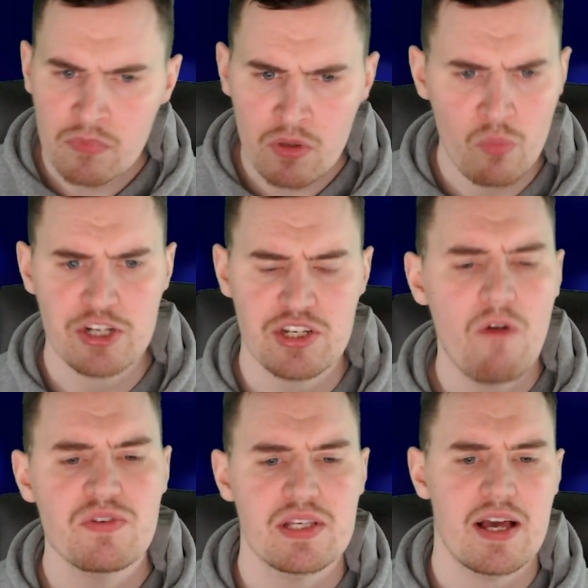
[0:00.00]
which
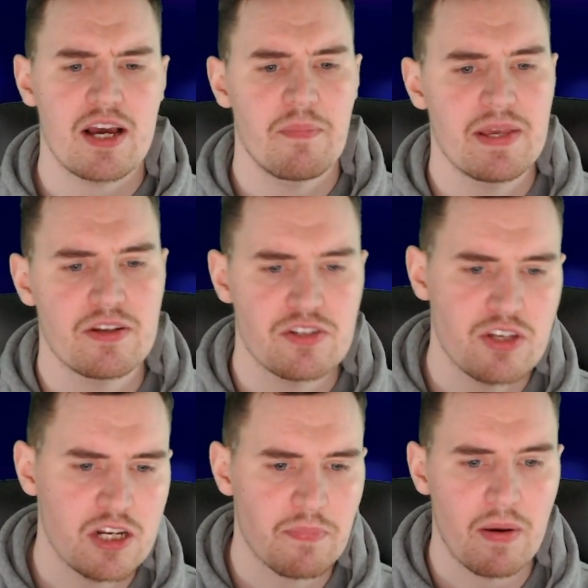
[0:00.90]
obviously they're going to be
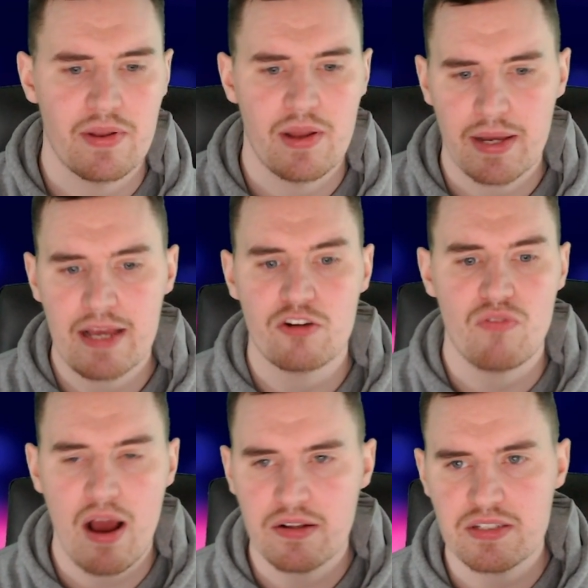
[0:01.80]
concerned about. Now, again,
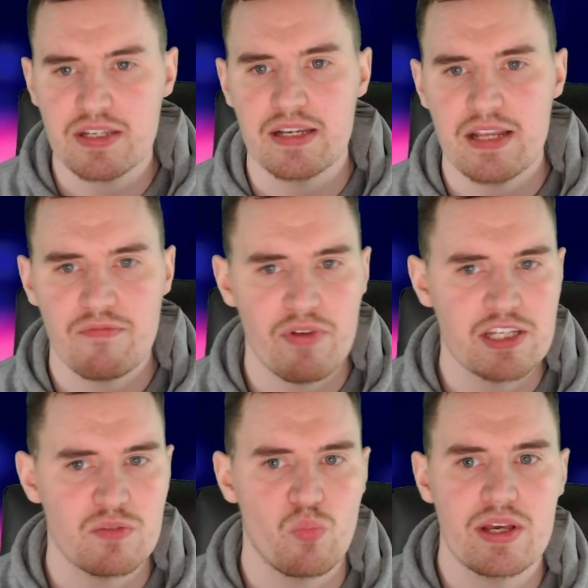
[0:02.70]
granted, in
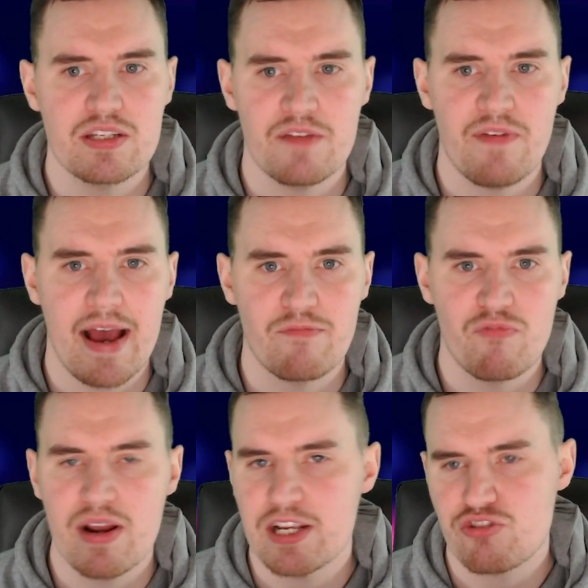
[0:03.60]
recent weeks, they've had
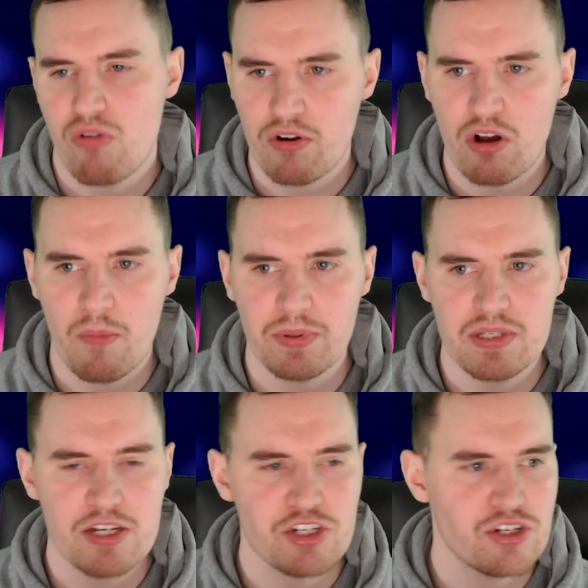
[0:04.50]
really strong
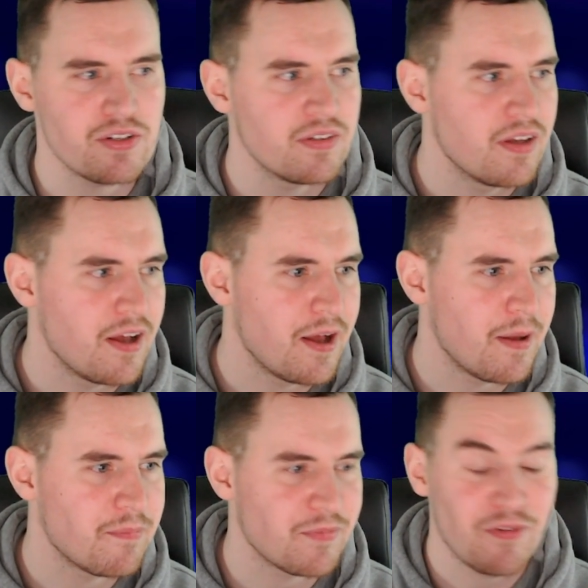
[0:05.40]
competition.
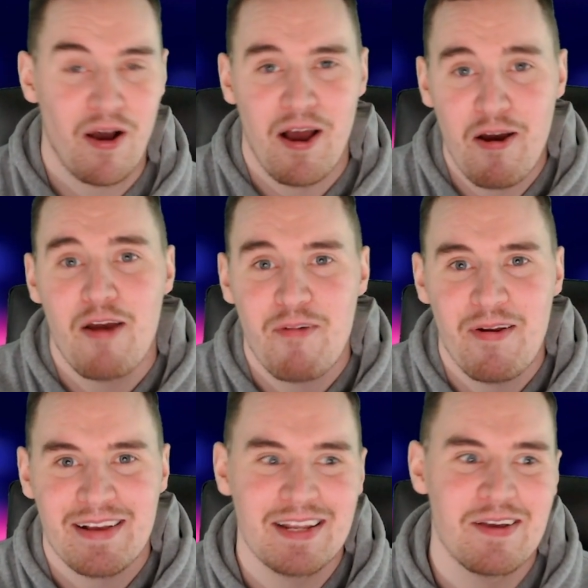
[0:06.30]

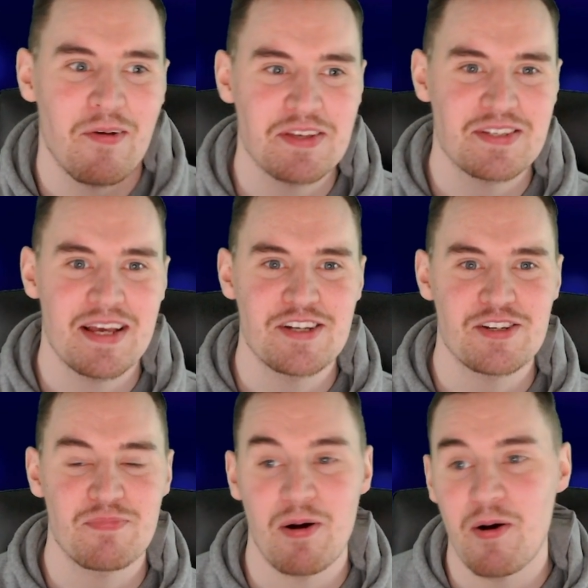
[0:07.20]
Ironically, on the
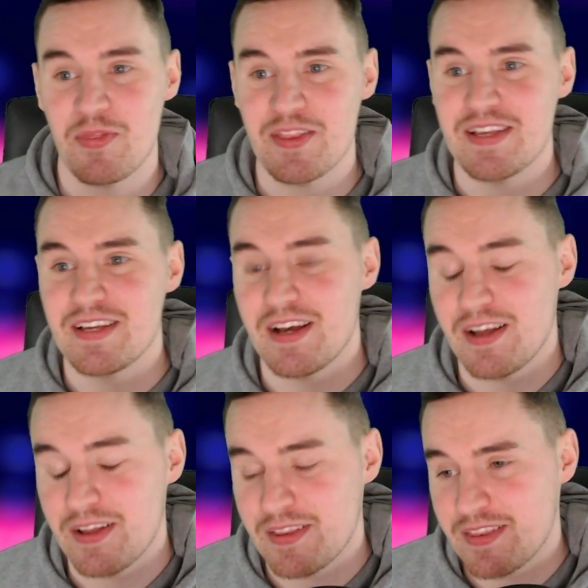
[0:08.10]
station, well, on the
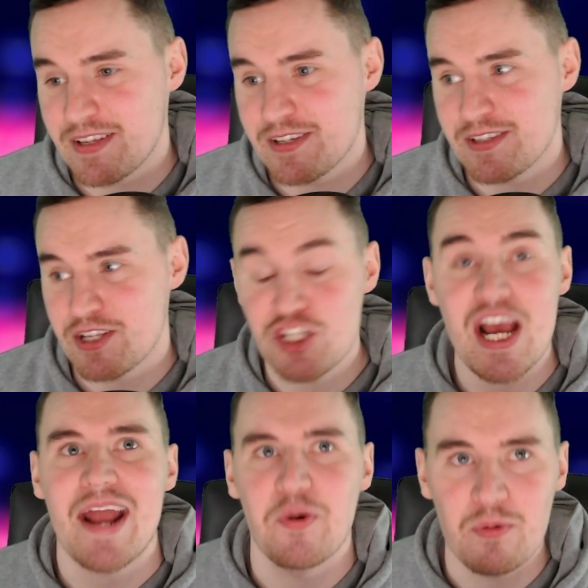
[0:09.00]

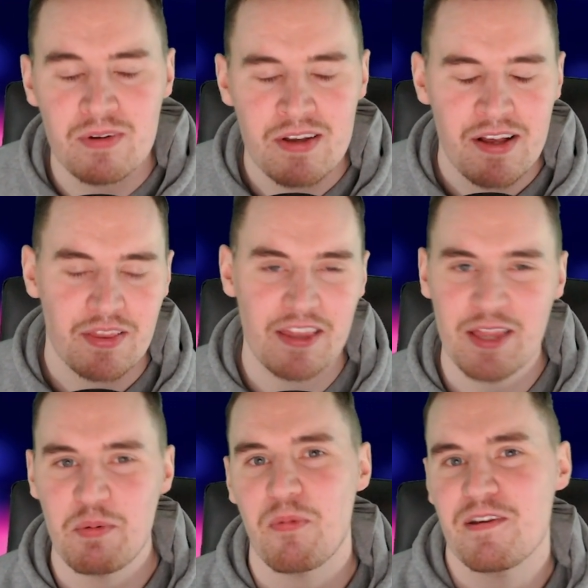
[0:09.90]
channel that they
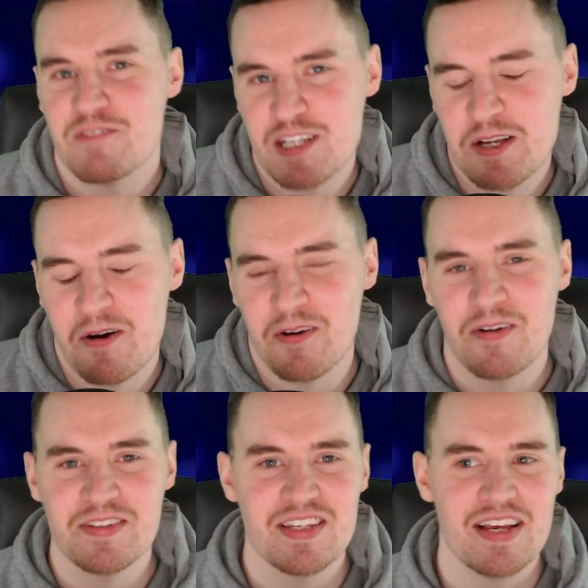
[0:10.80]
were previously on
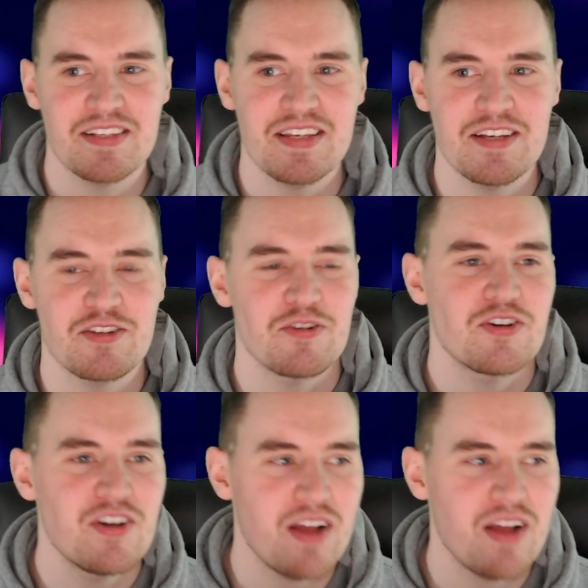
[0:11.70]
TNT. So you could